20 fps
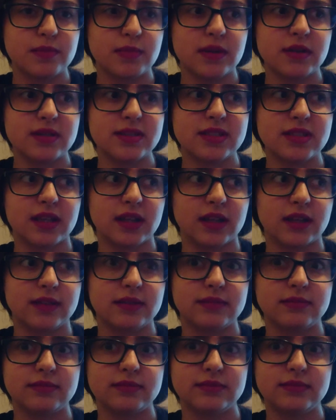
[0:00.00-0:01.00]
bars like
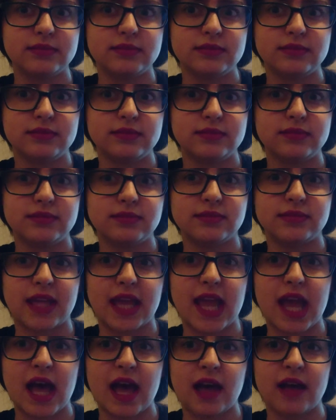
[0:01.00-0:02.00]
they
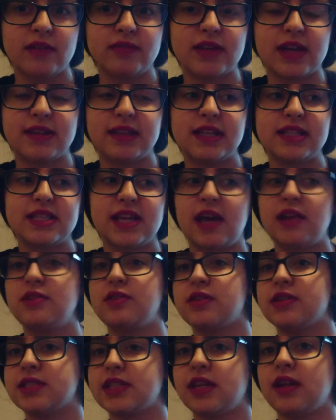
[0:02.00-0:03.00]
have. I think
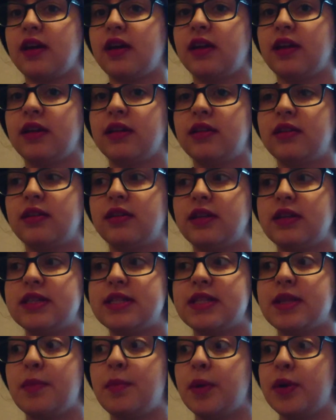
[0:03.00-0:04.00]
Tender is the Night is
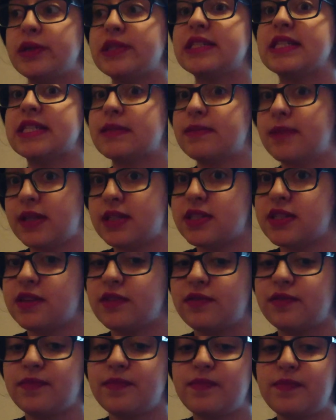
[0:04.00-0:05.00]
the most
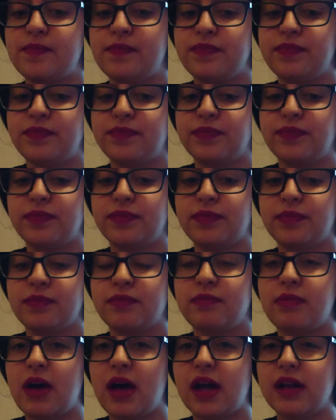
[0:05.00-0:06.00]
expensive.
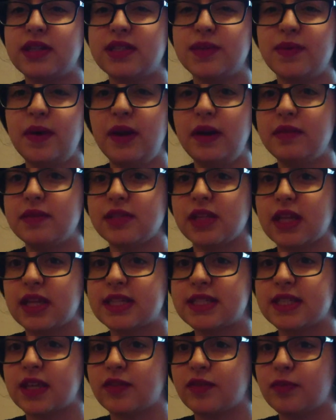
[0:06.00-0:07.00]
But I swear it was like
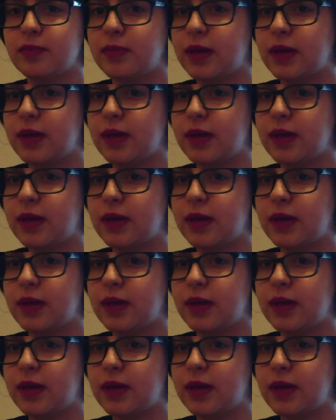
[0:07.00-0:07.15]
£7